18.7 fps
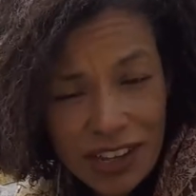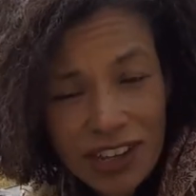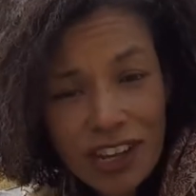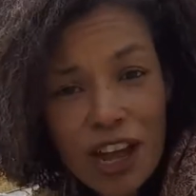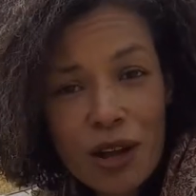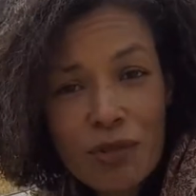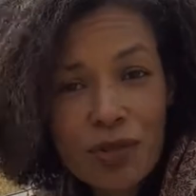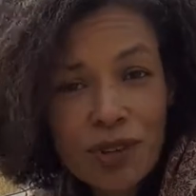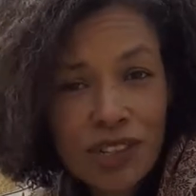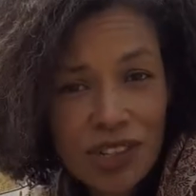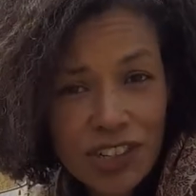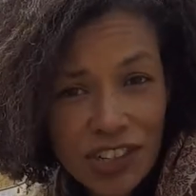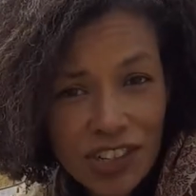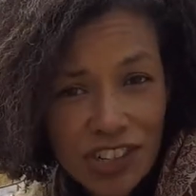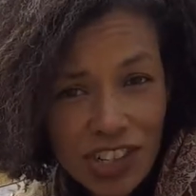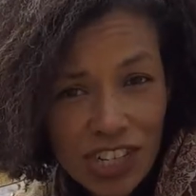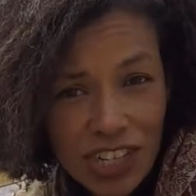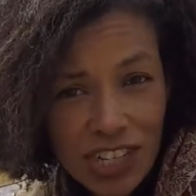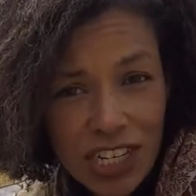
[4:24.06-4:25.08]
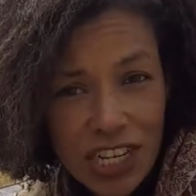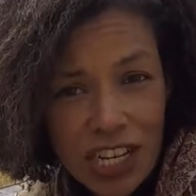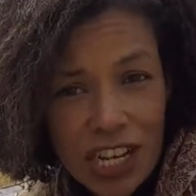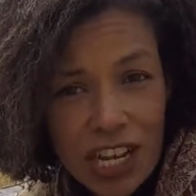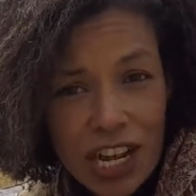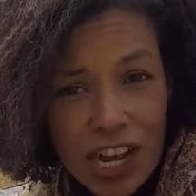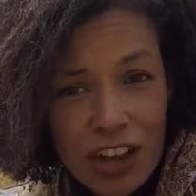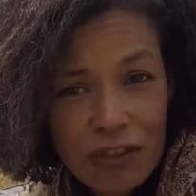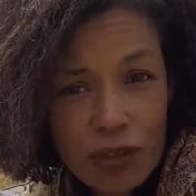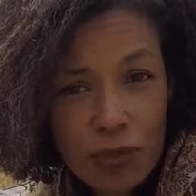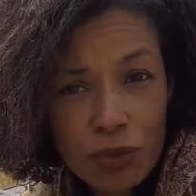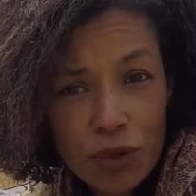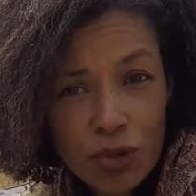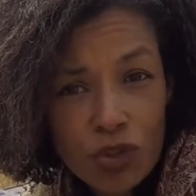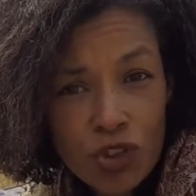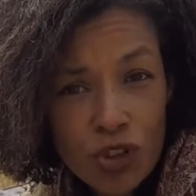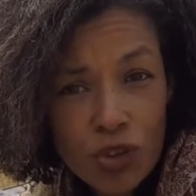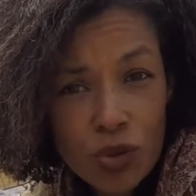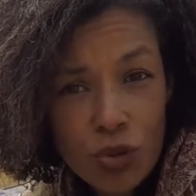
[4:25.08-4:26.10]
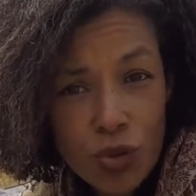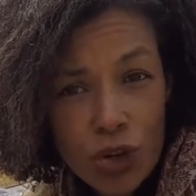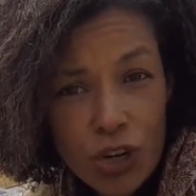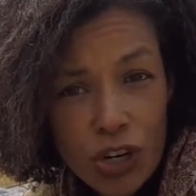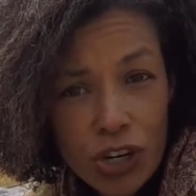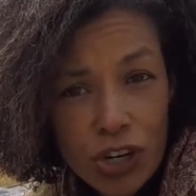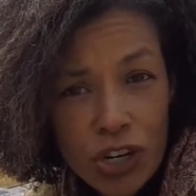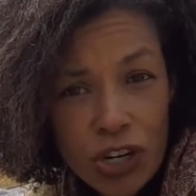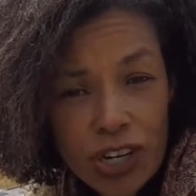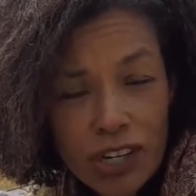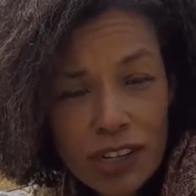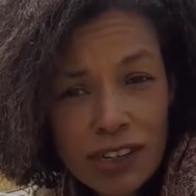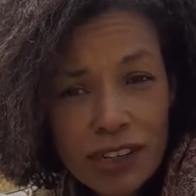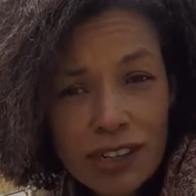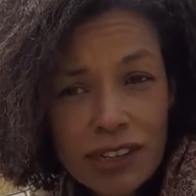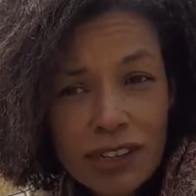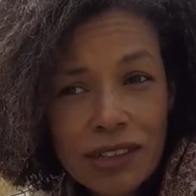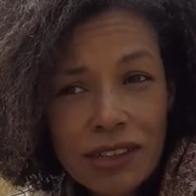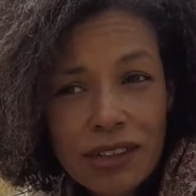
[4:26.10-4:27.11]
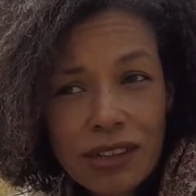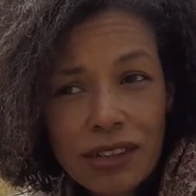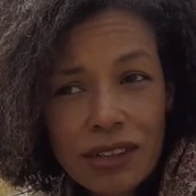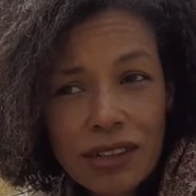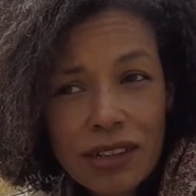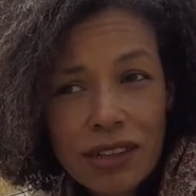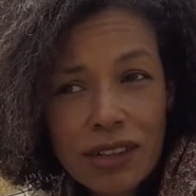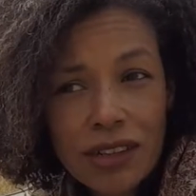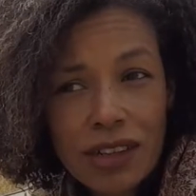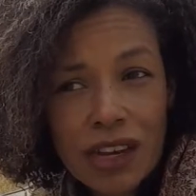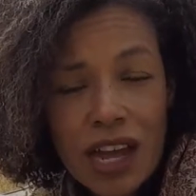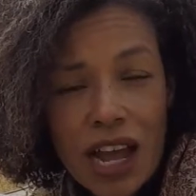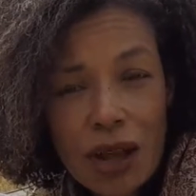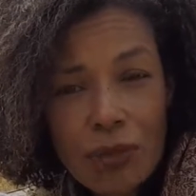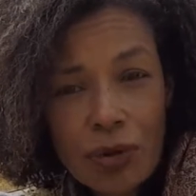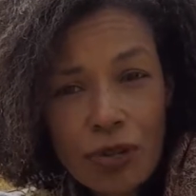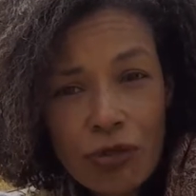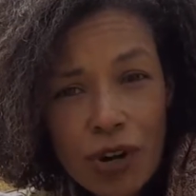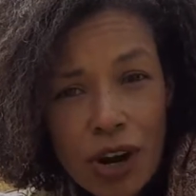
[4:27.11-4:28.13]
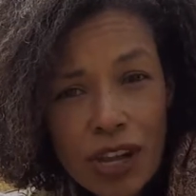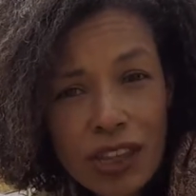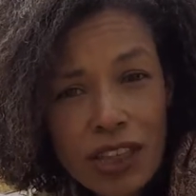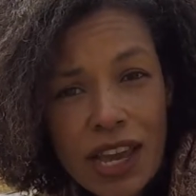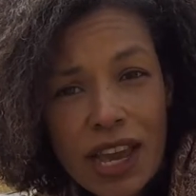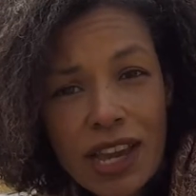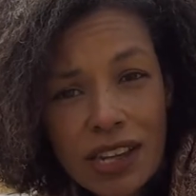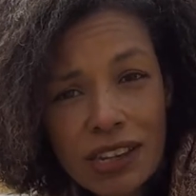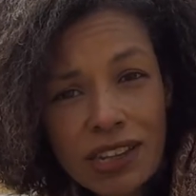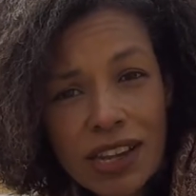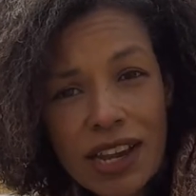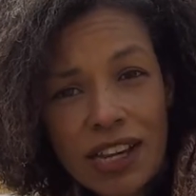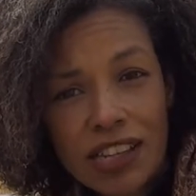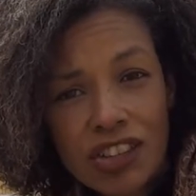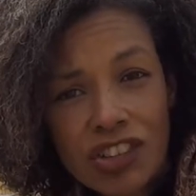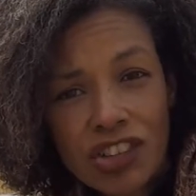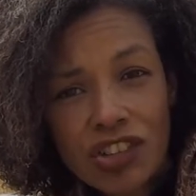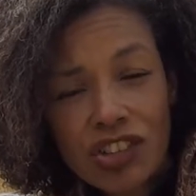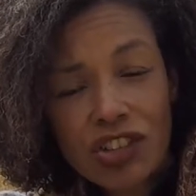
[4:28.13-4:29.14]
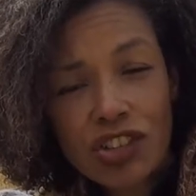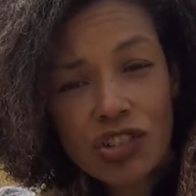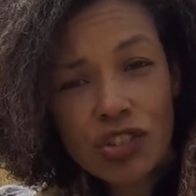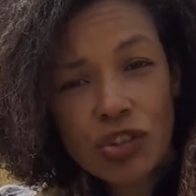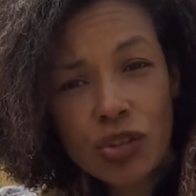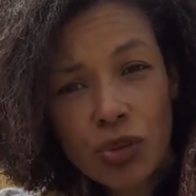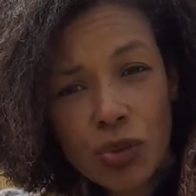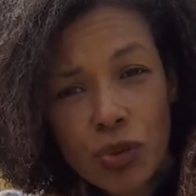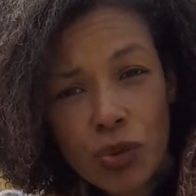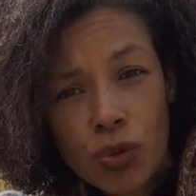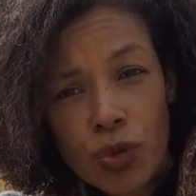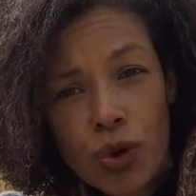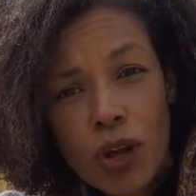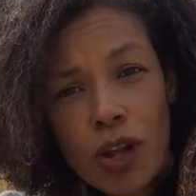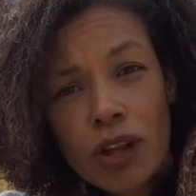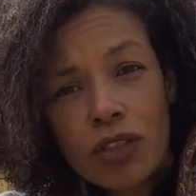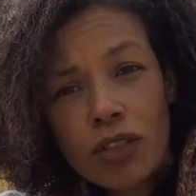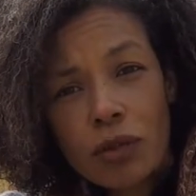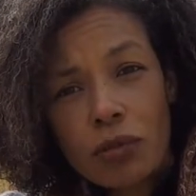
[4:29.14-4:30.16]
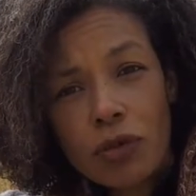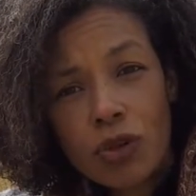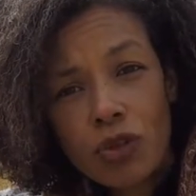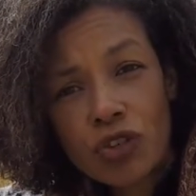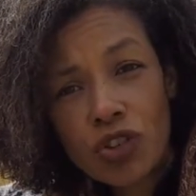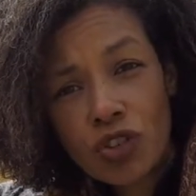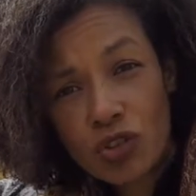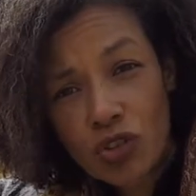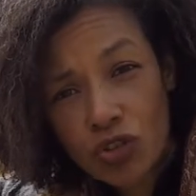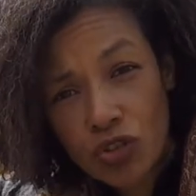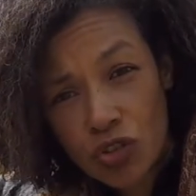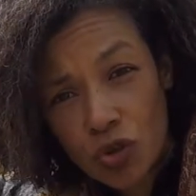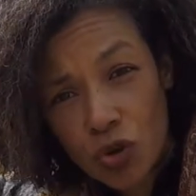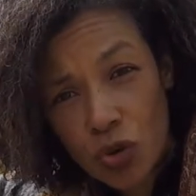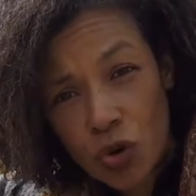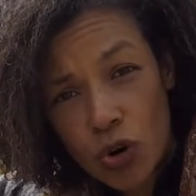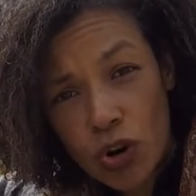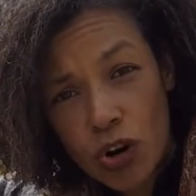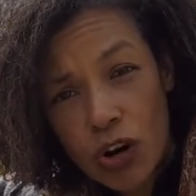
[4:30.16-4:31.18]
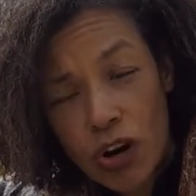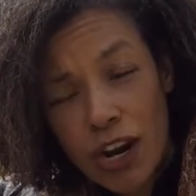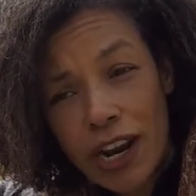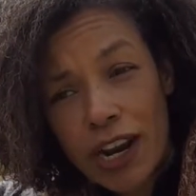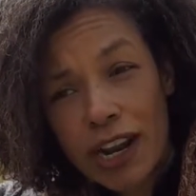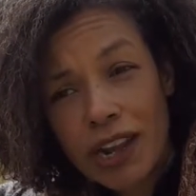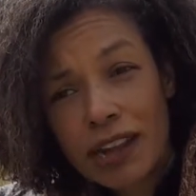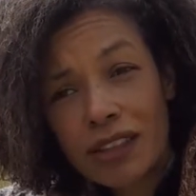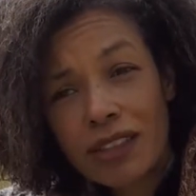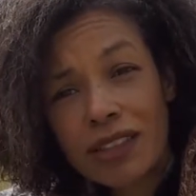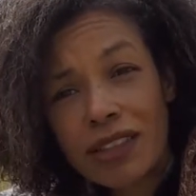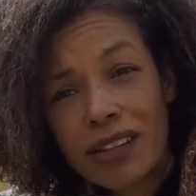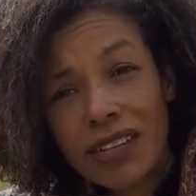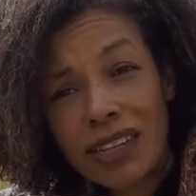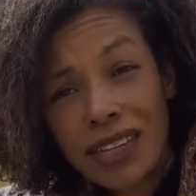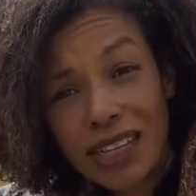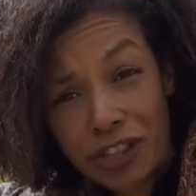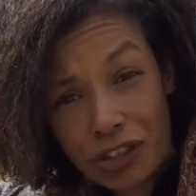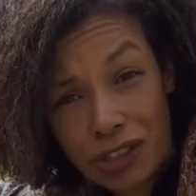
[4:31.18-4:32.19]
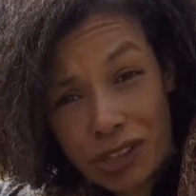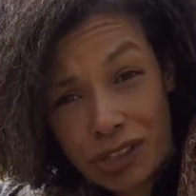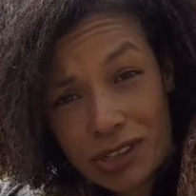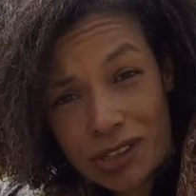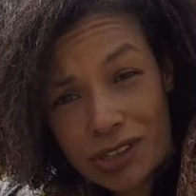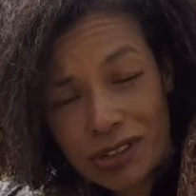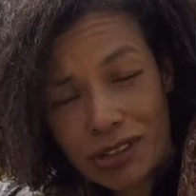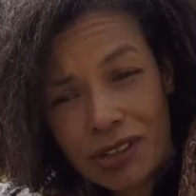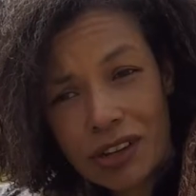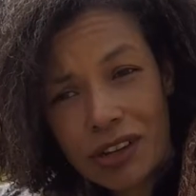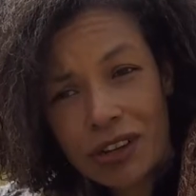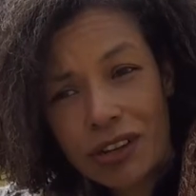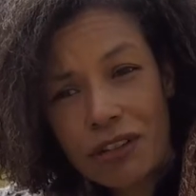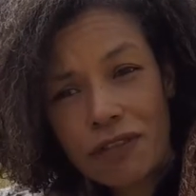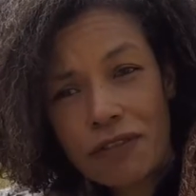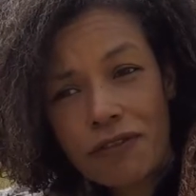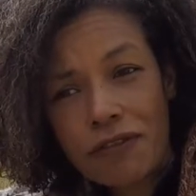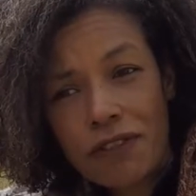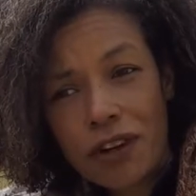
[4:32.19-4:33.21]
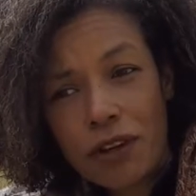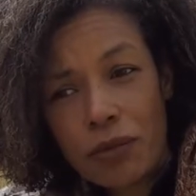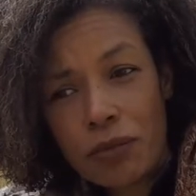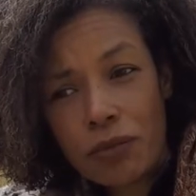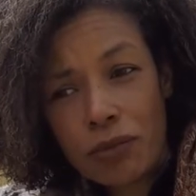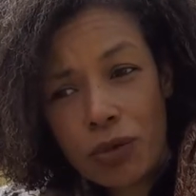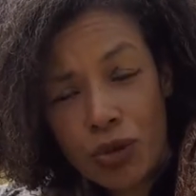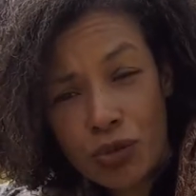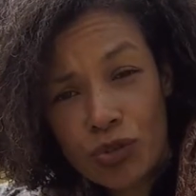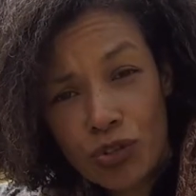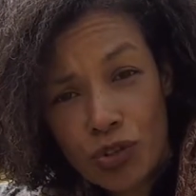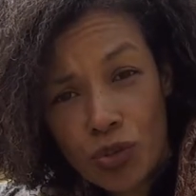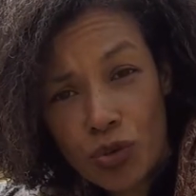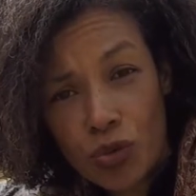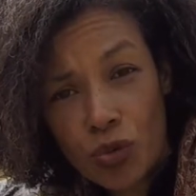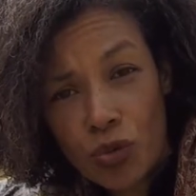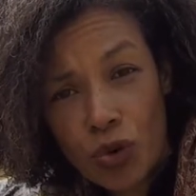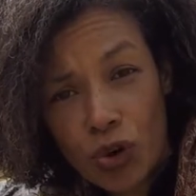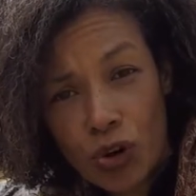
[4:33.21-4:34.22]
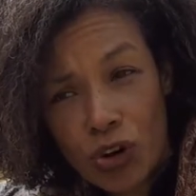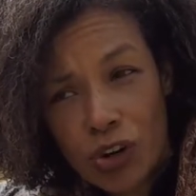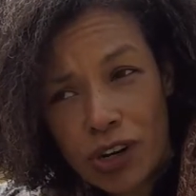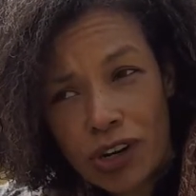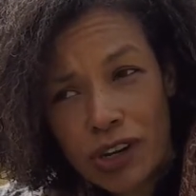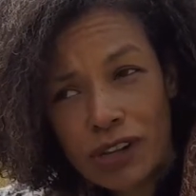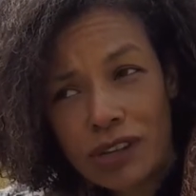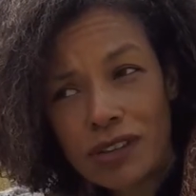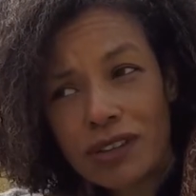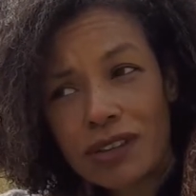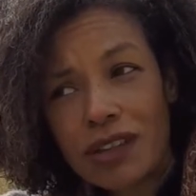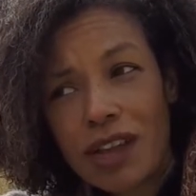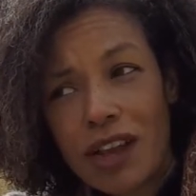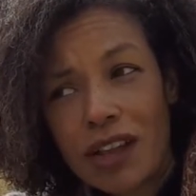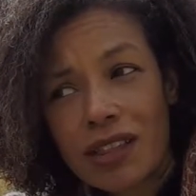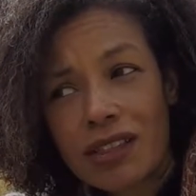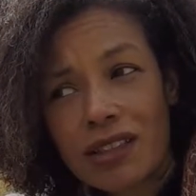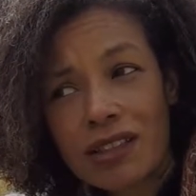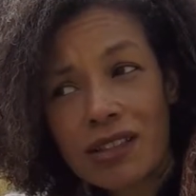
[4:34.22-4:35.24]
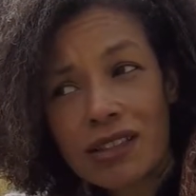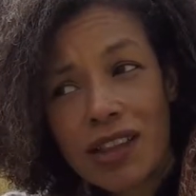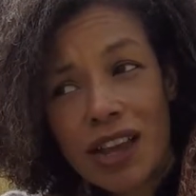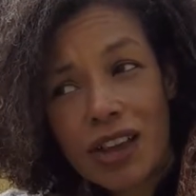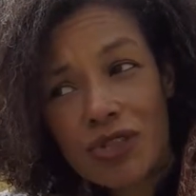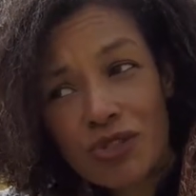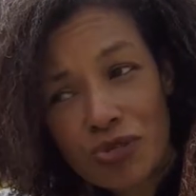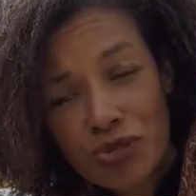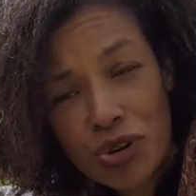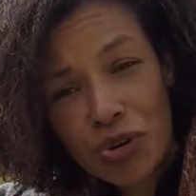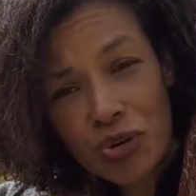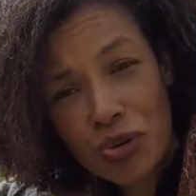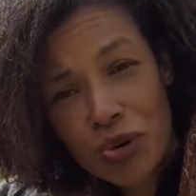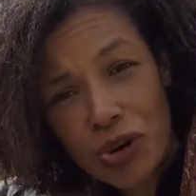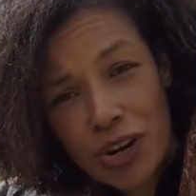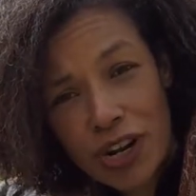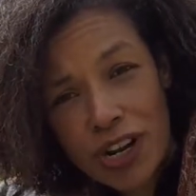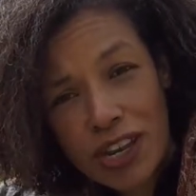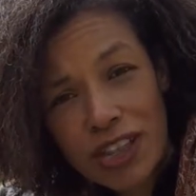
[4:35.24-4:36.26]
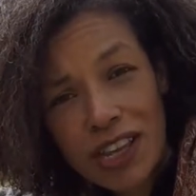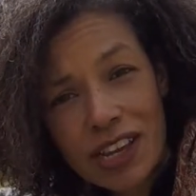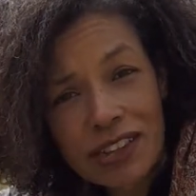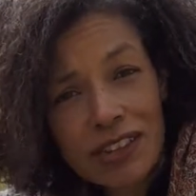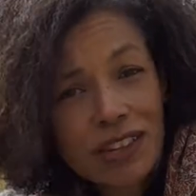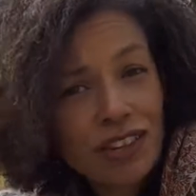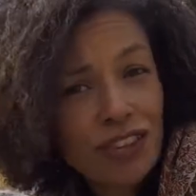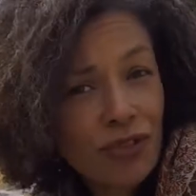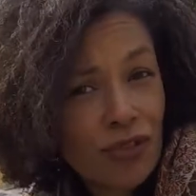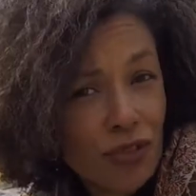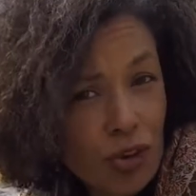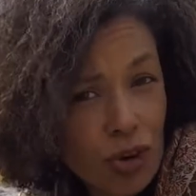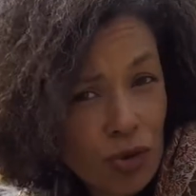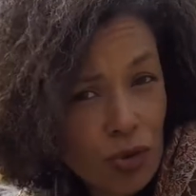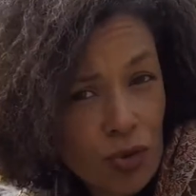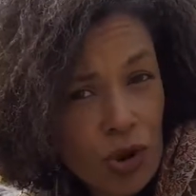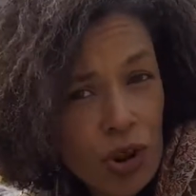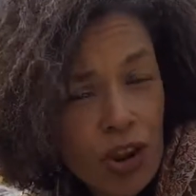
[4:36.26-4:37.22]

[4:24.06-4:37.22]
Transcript: composition of a musical work is the copyright that attaches to the musical score and the lyrics of a musical work. It's not the sound recording. That's a different